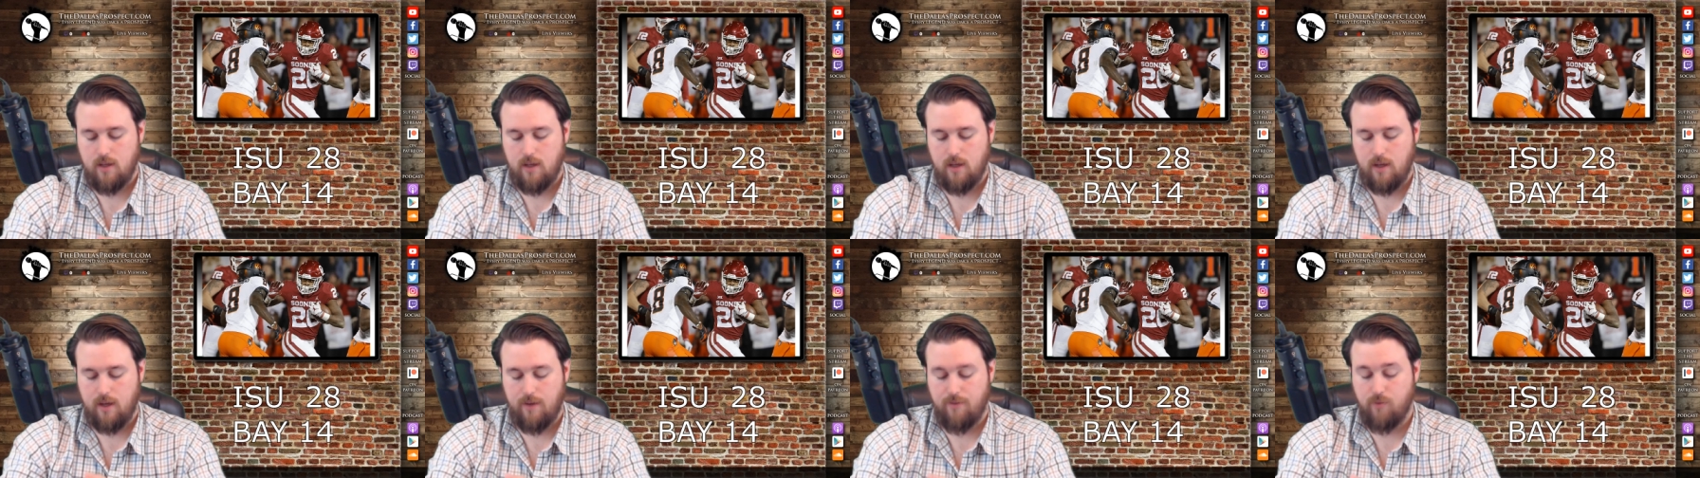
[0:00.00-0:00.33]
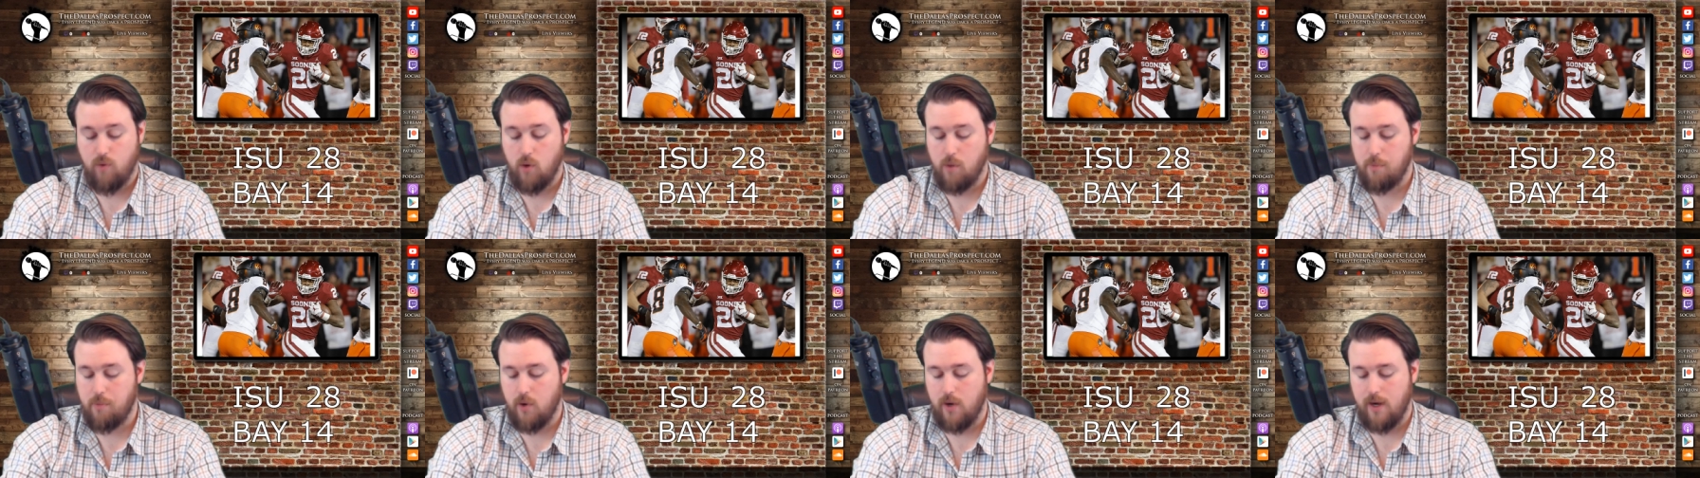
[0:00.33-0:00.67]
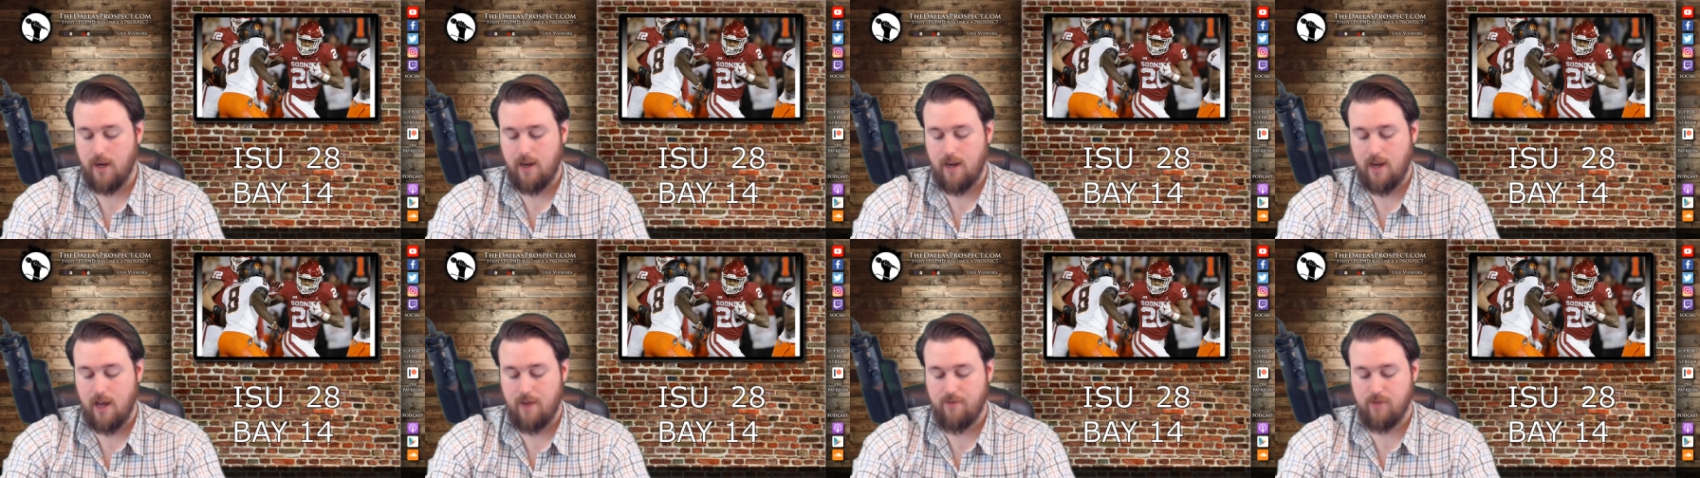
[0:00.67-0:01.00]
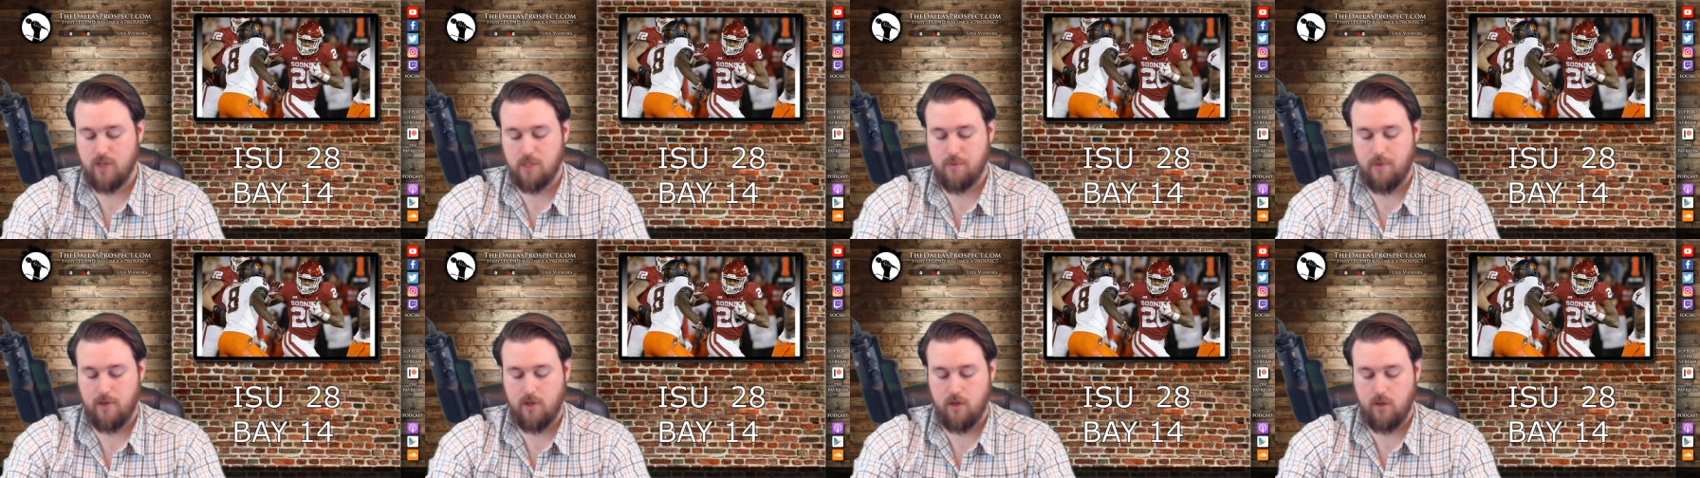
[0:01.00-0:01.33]
uh, 4.8
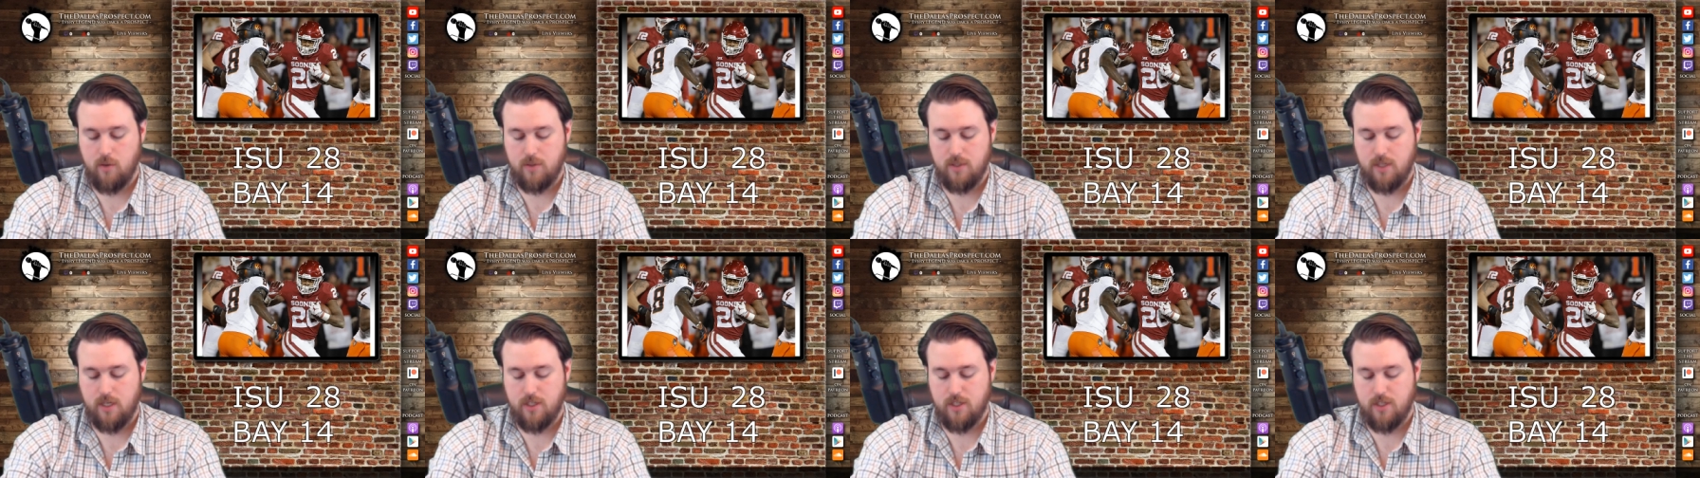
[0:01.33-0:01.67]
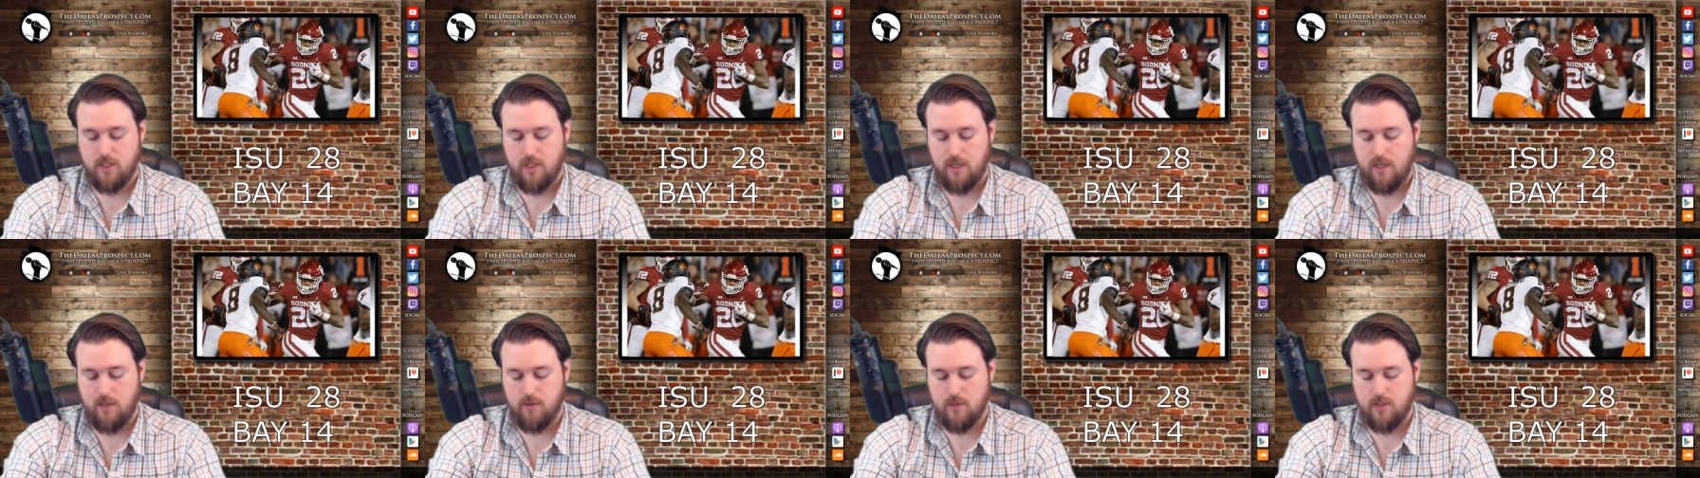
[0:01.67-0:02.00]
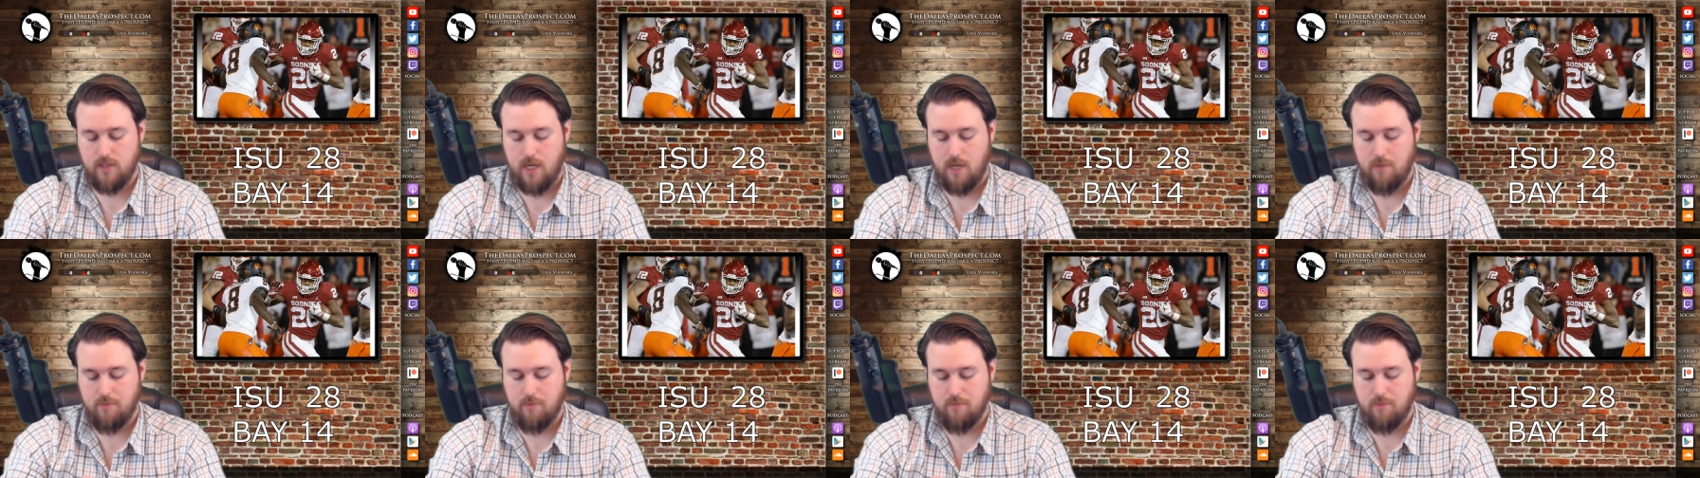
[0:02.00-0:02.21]
average, but no touchdowns.